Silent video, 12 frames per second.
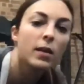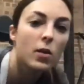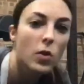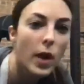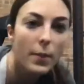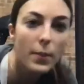
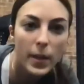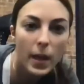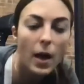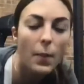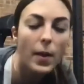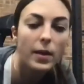cramping
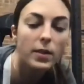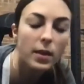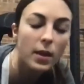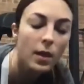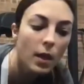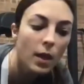up and
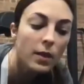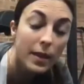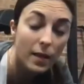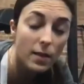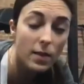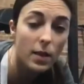
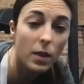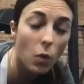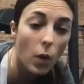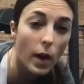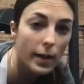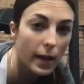tensing
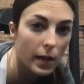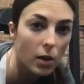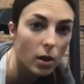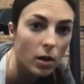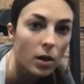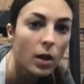quite a
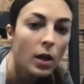lot.